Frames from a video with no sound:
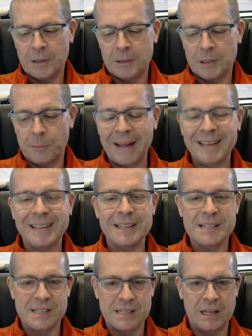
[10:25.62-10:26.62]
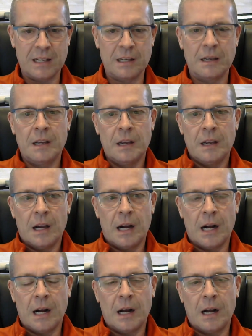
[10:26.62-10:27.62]
dependency
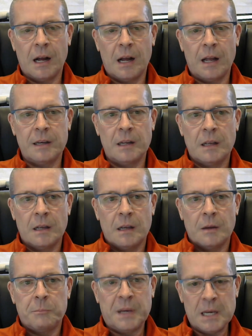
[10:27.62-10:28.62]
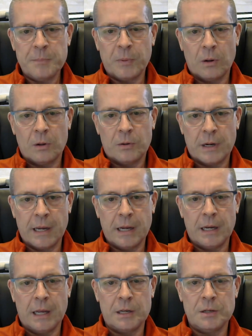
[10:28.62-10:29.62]
on people,
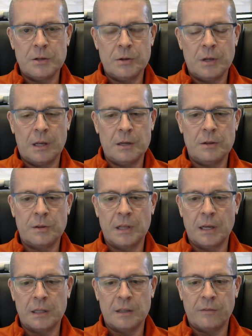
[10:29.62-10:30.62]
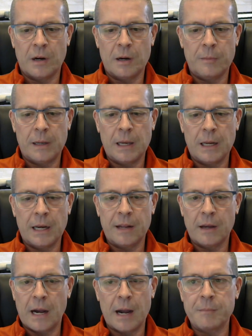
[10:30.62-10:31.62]
right? And you think in the very beginning
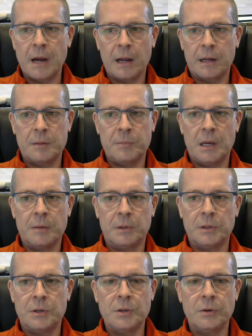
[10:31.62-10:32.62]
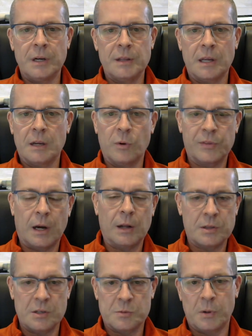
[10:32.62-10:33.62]
that I'm not going to be able to do anything
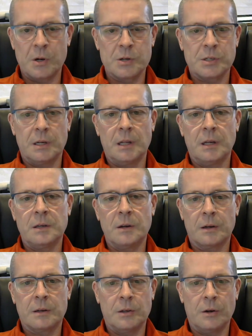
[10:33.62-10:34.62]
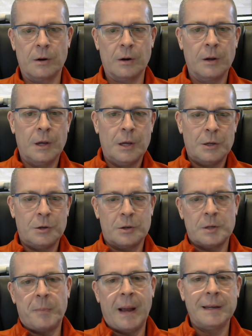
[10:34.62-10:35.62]
without this person, and you're
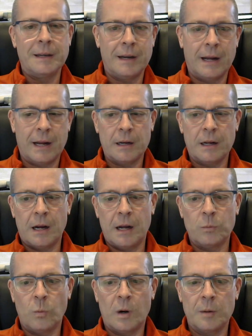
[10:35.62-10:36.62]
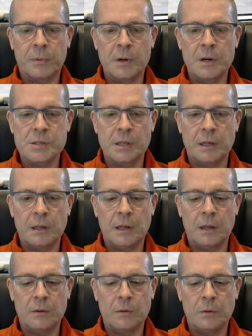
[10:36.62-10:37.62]
dependent on one person.
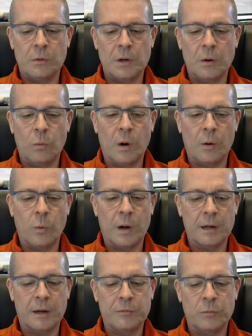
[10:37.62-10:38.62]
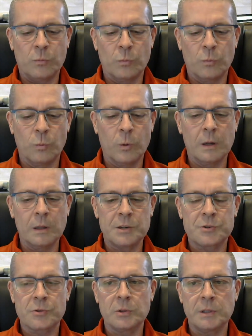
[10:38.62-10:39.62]
And what I really
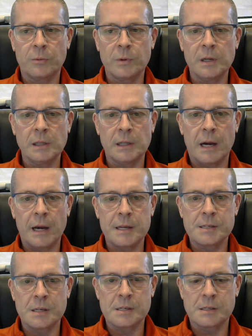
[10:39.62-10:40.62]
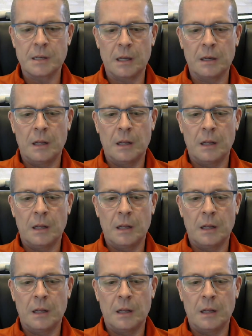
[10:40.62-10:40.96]
truly realize is that